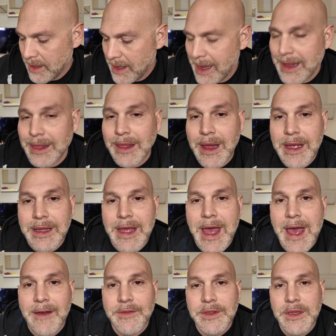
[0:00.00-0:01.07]
I like
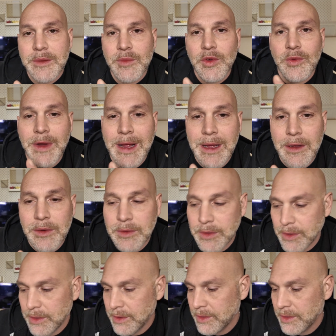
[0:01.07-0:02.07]
having them around